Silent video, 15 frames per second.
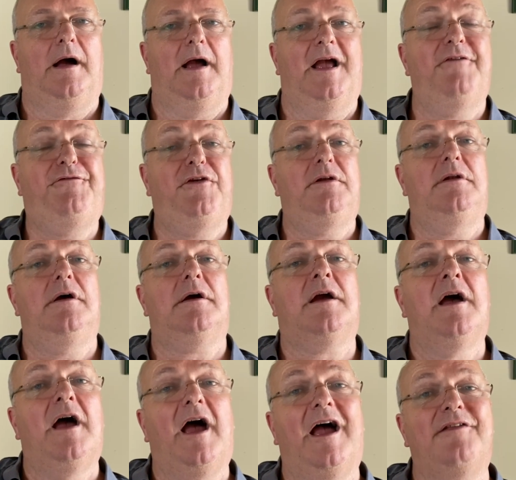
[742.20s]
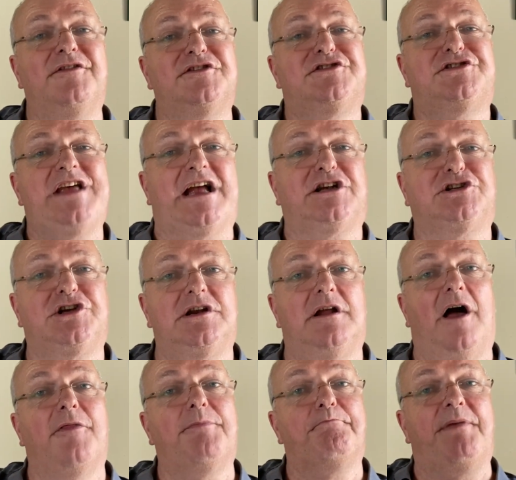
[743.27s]
If you look in the
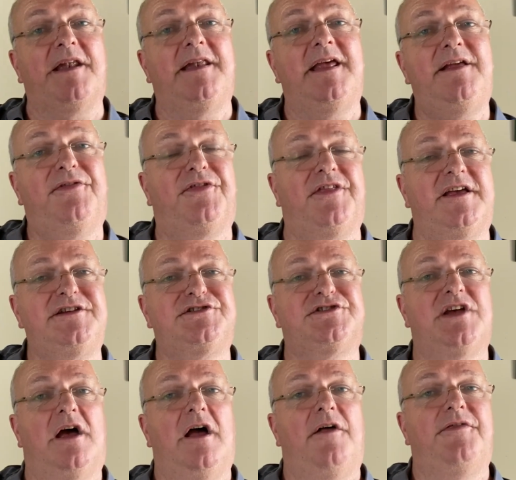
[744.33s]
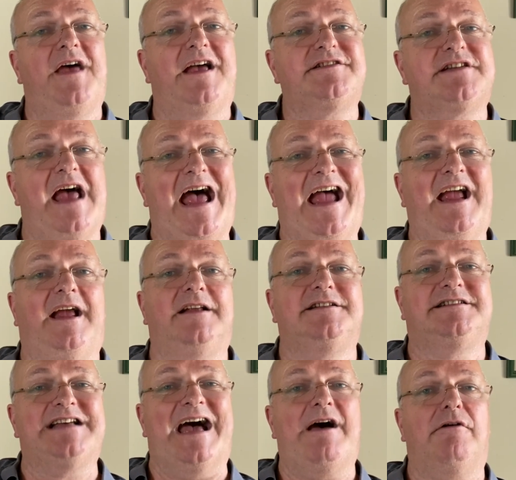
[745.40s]
section beneath this, there's a
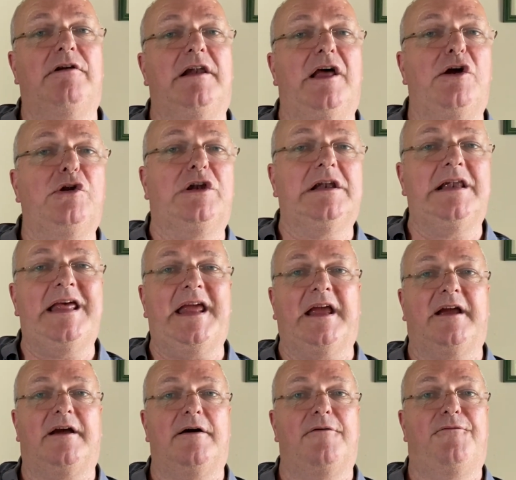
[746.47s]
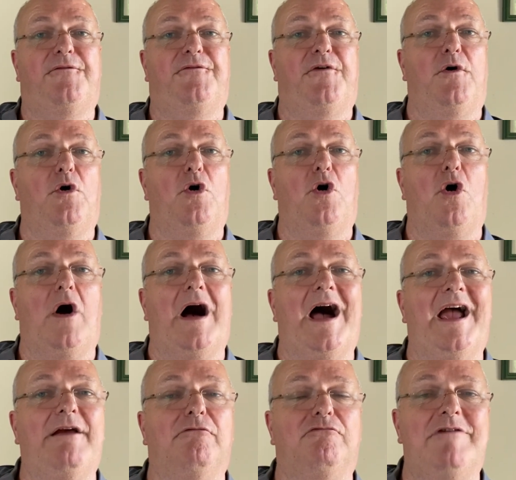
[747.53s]
download link for
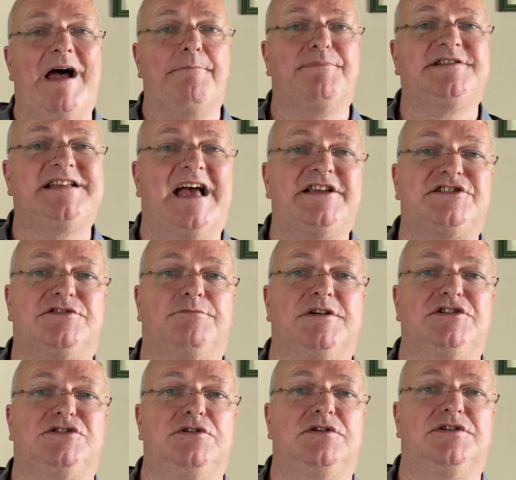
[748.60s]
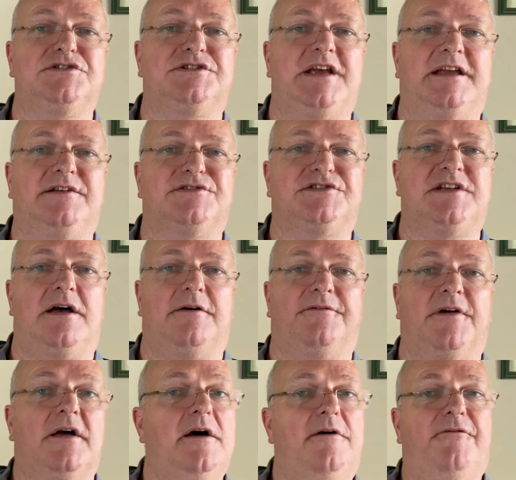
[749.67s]
a rep test which you can take yourself.
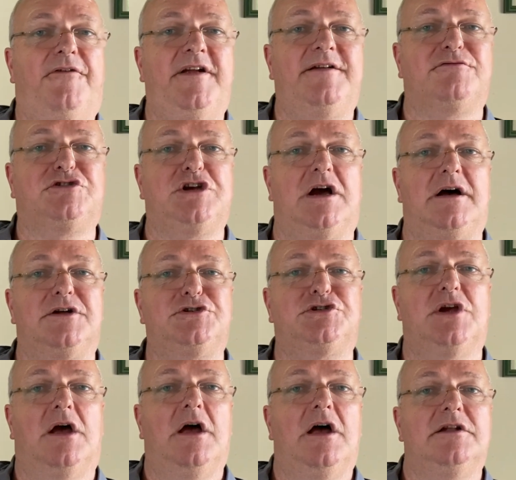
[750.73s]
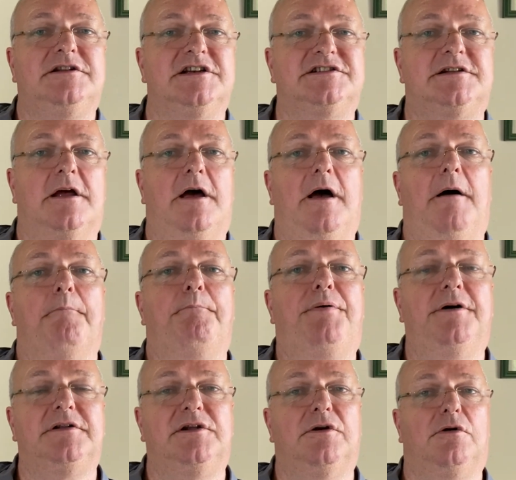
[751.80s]
Free of charge, just
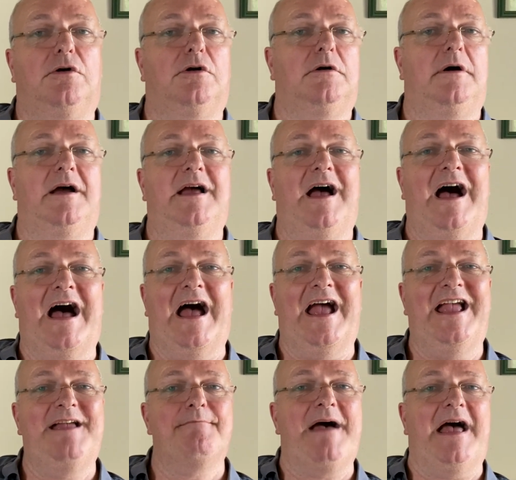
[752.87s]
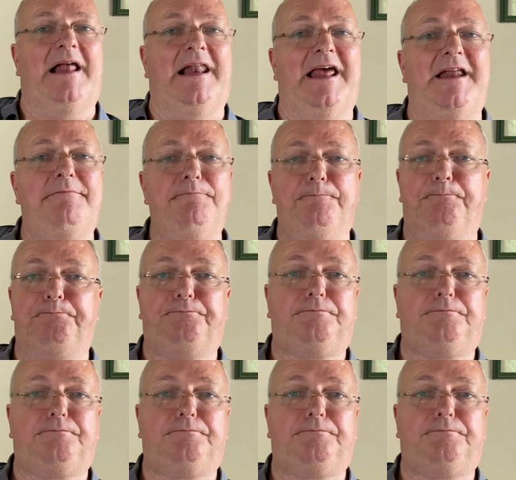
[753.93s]
put your email in,